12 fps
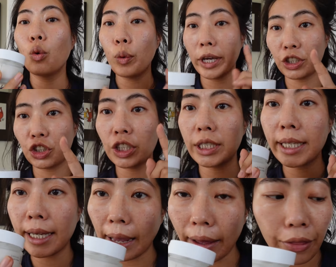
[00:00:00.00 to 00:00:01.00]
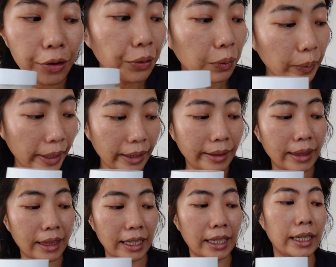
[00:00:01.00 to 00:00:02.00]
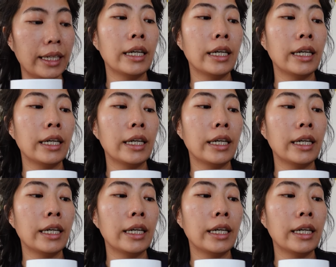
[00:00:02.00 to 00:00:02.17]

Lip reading: Which together with the